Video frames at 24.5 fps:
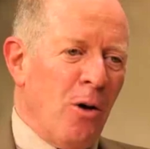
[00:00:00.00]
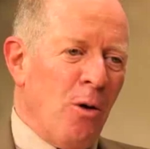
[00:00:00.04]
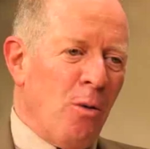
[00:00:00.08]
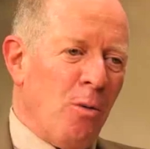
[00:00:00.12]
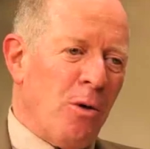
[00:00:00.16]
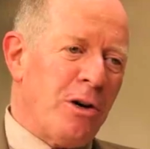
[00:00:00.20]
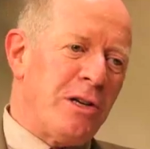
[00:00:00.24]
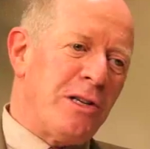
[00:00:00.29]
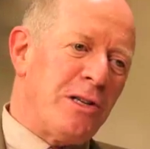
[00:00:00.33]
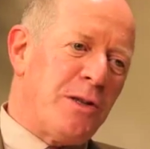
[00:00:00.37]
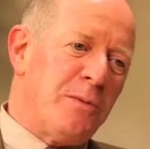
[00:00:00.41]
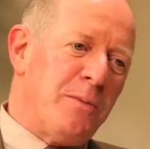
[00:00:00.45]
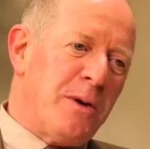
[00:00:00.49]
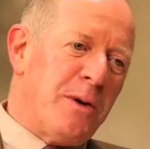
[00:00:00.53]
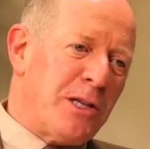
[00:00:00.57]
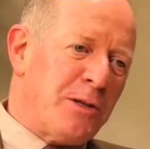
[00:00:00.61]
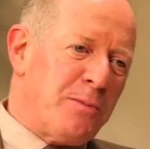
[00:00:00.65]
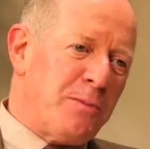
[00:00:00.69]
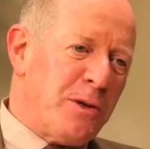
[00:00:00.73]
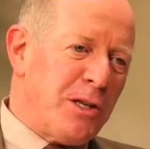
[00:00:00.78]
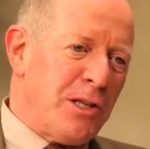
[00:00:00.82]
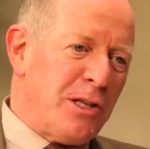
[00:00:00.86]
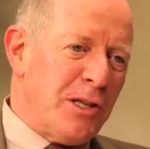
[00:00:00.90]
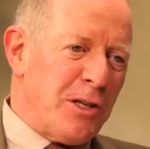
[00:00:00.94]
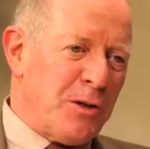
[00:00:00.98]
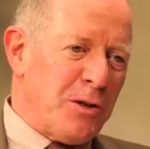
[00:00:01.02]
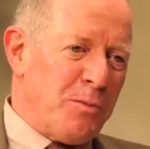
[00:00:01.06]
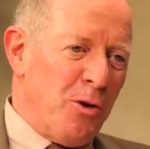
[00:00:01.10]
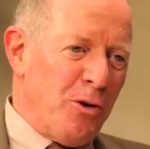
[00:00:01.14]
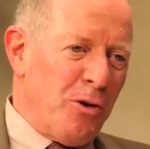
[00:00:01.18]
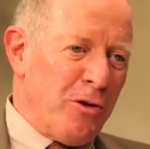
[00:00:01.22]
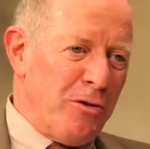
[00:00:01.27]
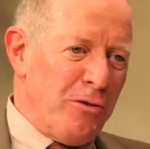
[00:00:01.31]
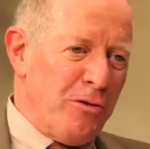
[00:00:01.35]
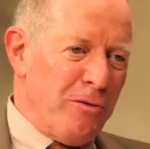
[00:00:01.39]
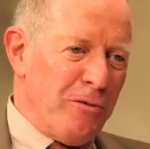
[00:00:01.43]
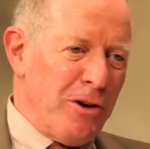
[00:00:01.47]
What is the best business
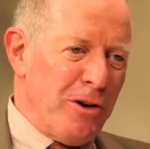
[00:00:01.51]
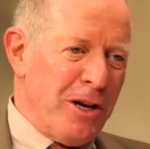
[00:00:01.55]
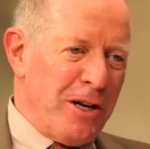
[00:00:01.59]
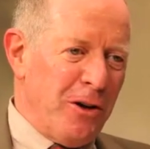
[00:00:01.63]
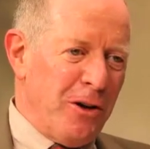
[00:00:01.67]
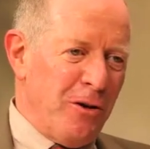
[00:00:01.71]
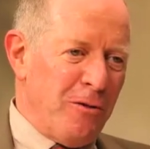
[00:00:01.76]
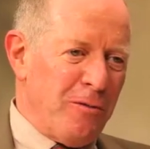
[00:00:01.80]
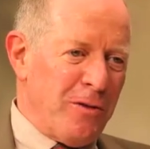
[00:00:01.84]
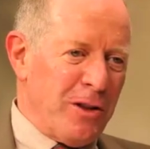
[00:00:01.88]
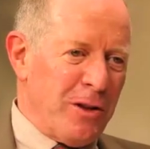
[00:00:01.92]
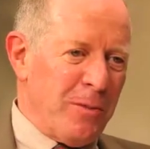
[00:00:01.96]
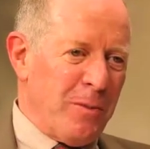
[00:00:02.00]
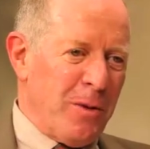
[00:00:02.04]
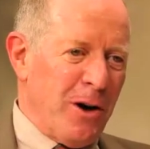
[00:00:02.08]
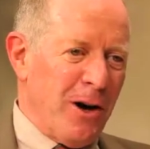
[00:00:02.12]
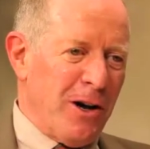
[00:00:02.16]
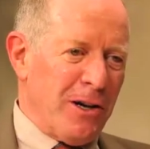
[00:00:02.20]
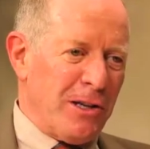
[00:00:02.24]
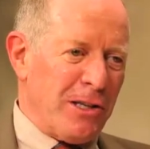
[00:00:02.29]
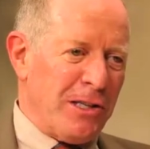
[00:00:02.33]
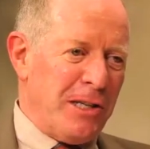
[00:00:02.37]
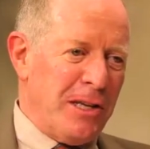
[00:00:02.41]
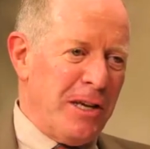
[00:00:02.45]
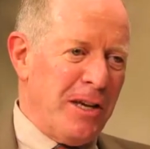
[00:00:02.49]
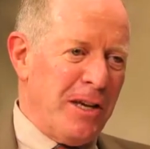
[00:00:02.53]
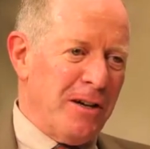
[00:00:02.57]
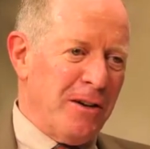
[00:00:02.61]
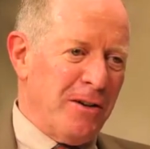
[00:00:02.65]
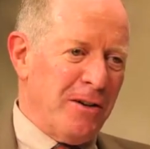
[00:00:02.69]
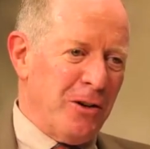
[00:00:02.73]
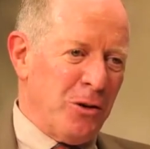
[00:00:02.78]
book you've read over the past year